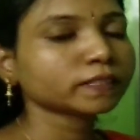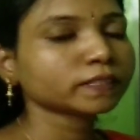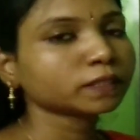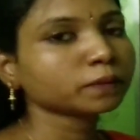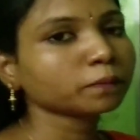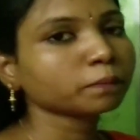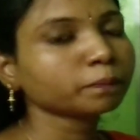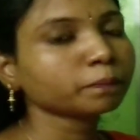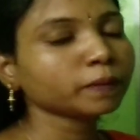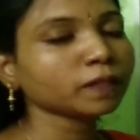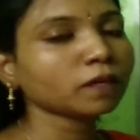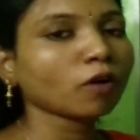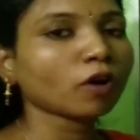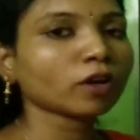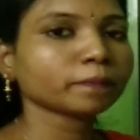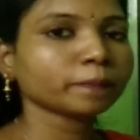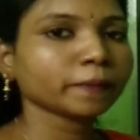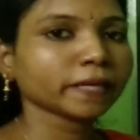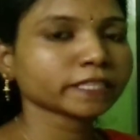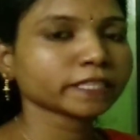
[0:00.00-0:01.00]
simple
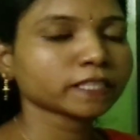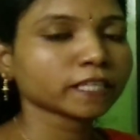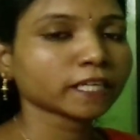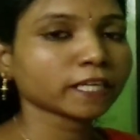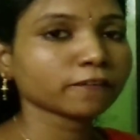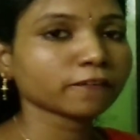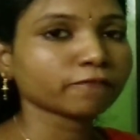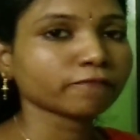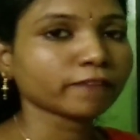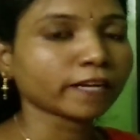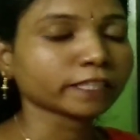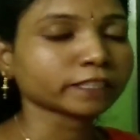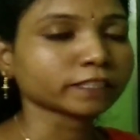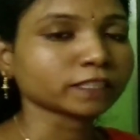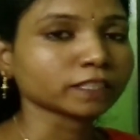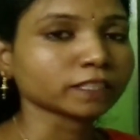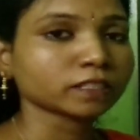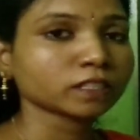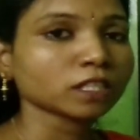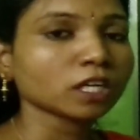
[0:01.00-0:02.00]
or basic
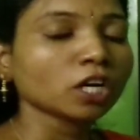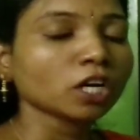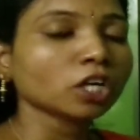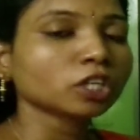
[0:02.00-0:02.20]
reflexes.